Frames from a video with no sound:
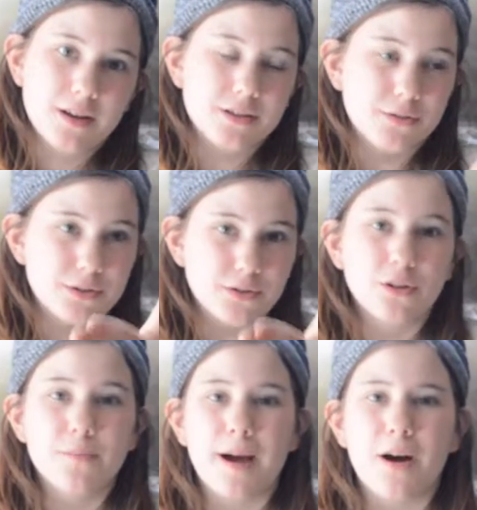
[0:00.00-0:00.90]
So it's
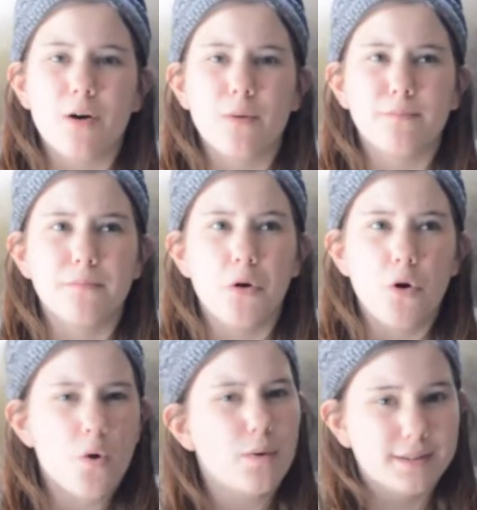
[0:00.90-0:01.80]
all about
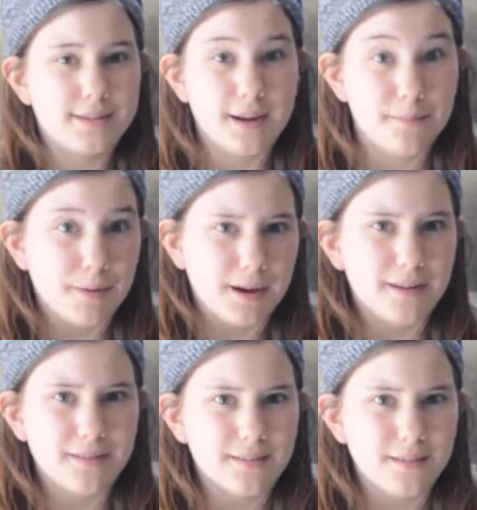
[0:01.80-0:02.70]
who it's done
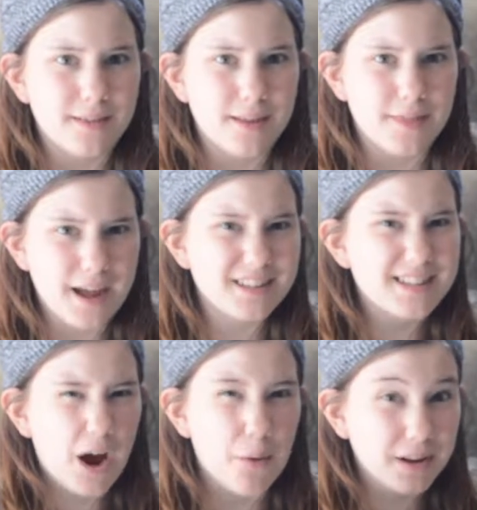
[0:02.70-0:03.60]
by, so then that's
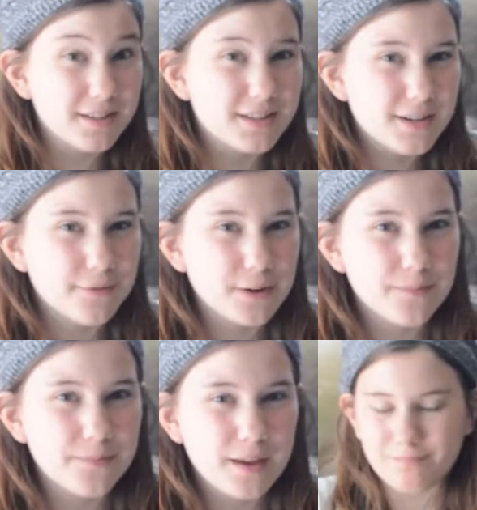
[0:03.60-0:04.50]
how it is
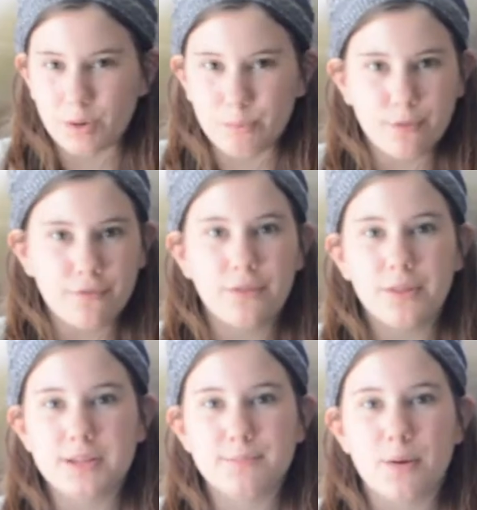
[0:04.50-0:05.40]
different. But for
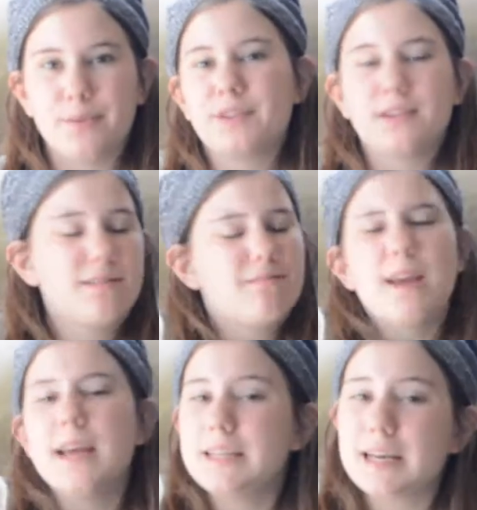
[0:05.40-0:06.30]
these purposes,
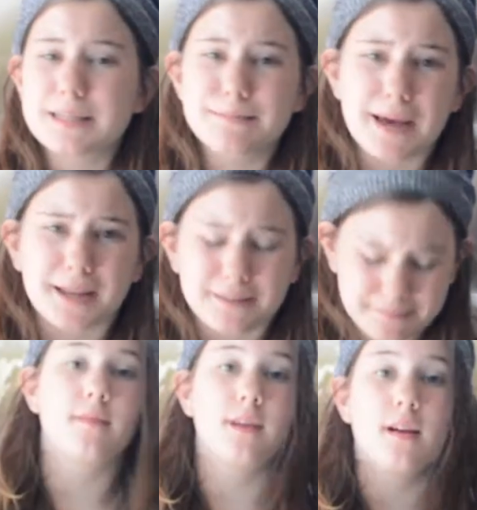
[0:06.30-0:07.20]
it doesn't matter.
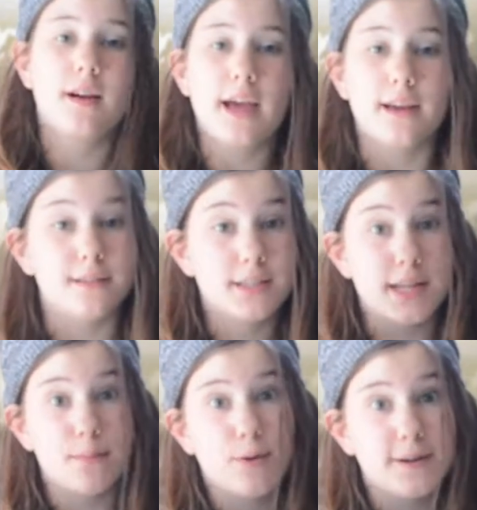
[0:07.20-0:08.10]
Okay,
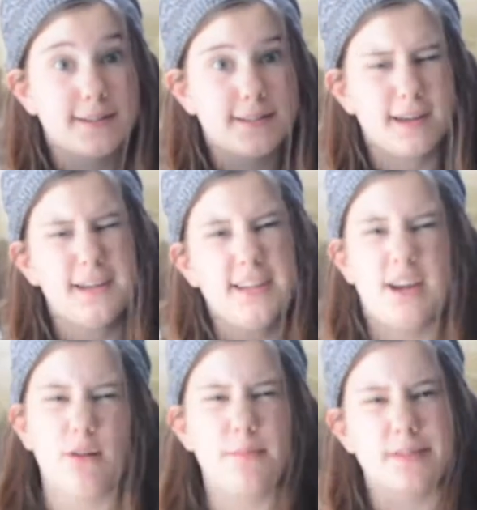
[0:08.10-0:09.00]
step 1 is done.
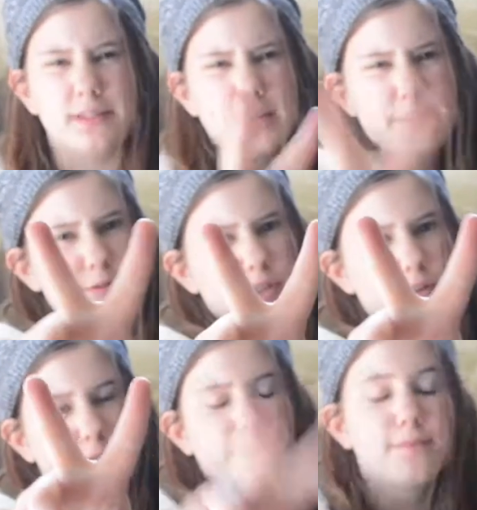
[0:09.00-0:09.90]
Now we're up to step
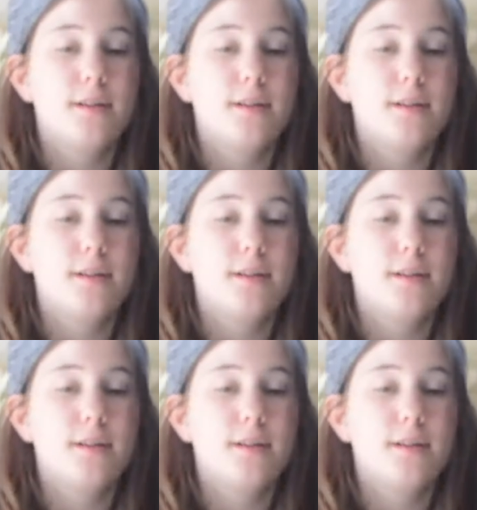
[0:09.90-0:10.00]
2.